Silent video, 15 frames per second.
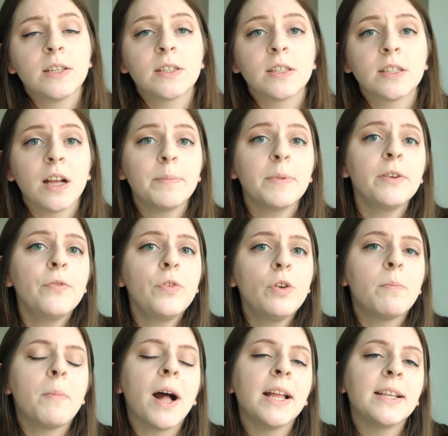some of
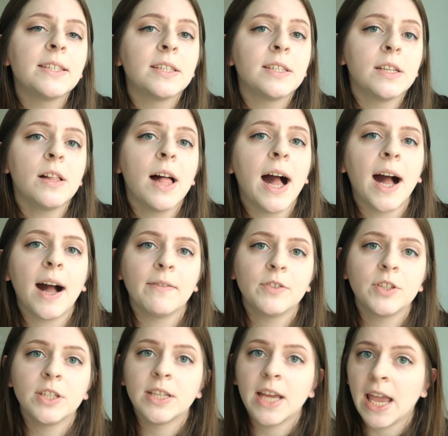you might still
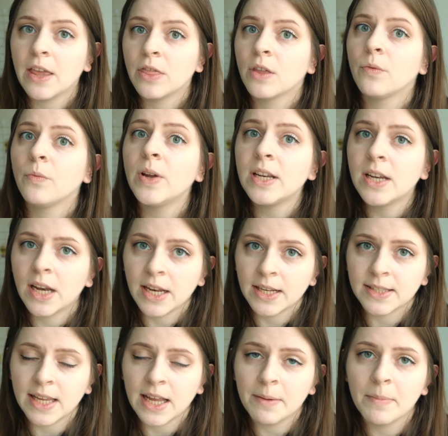have to take the written
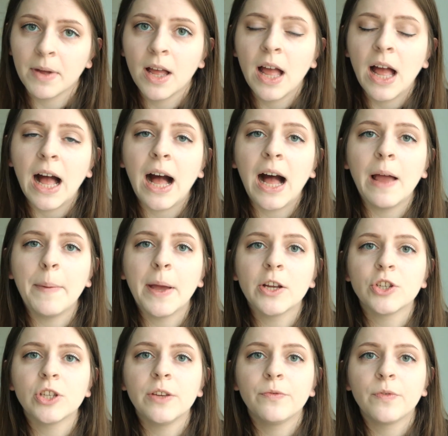exam. I'm
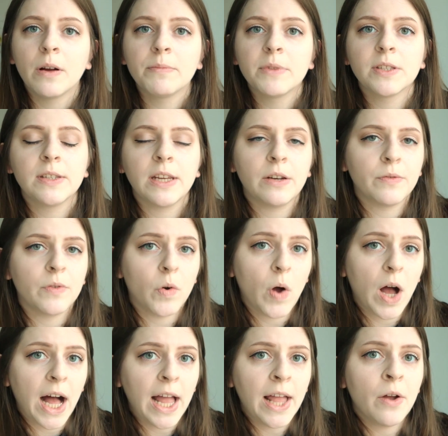actually from the state of
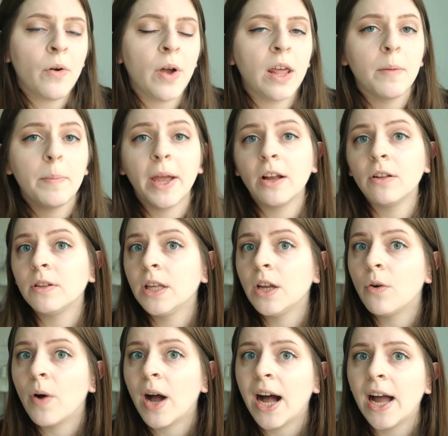Ohio, and apparently
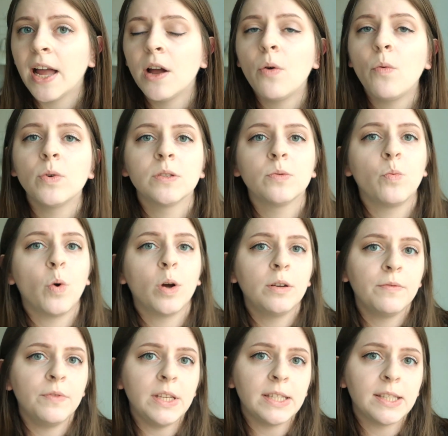Ohio was one
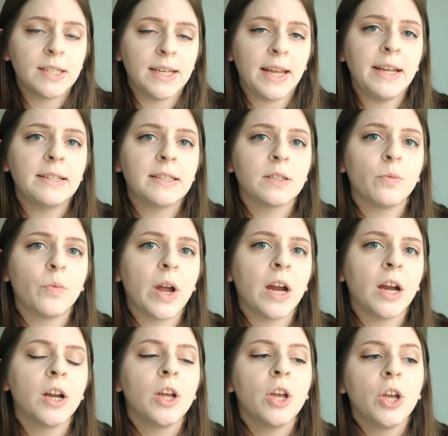of these states
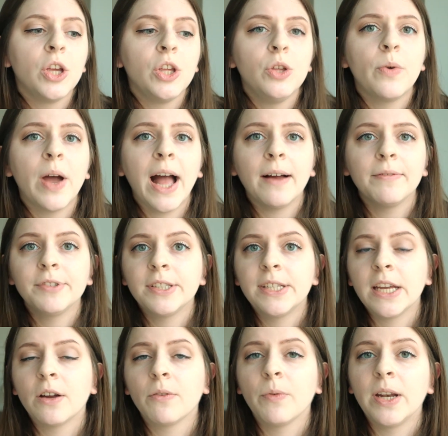where you have to
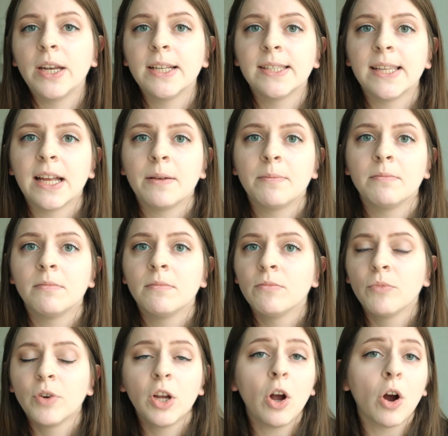take a written exam
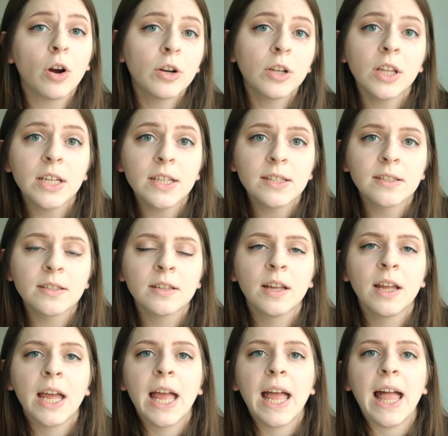regardless.
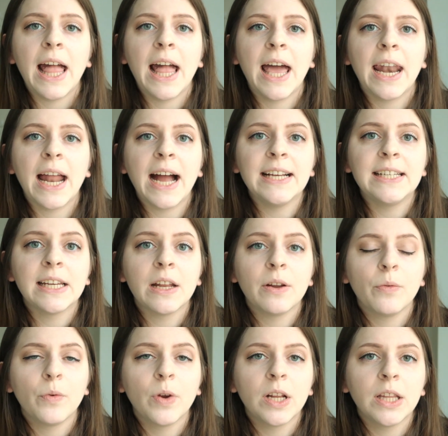And I
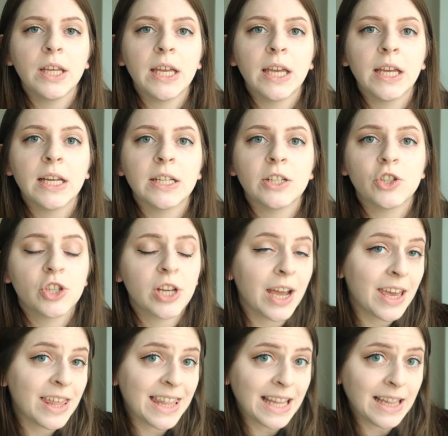didn't really
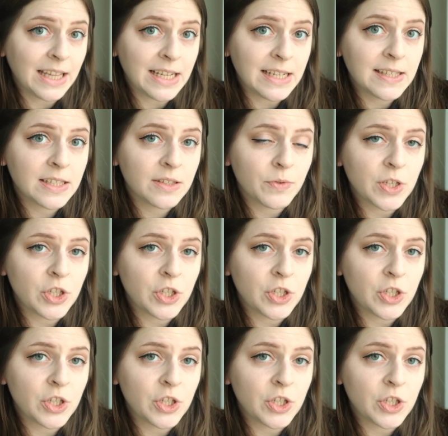check that list,